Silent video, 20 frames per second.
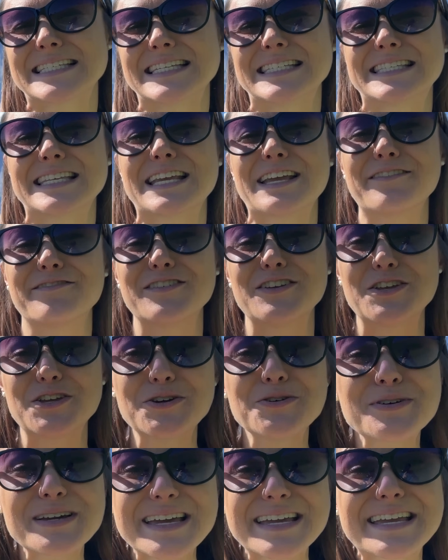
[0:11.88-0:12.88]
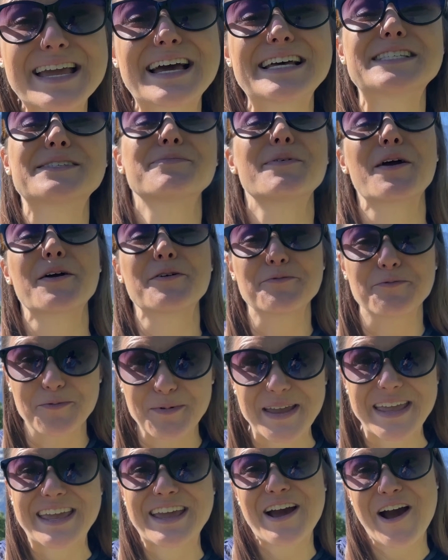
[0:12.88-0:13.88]
to see if you can guess where
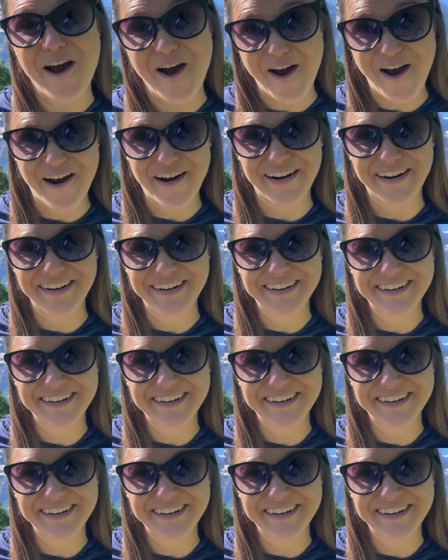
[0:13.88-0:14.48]
we are.